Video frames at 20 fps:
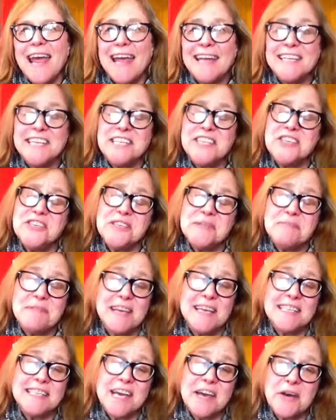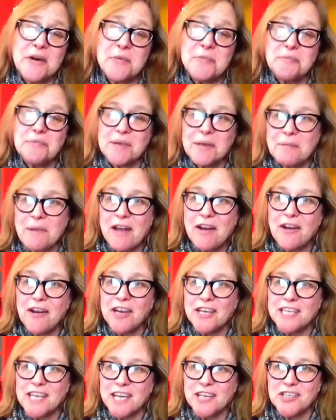and teach you some things, I hope, about
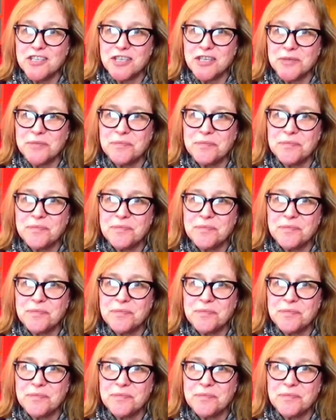architecture.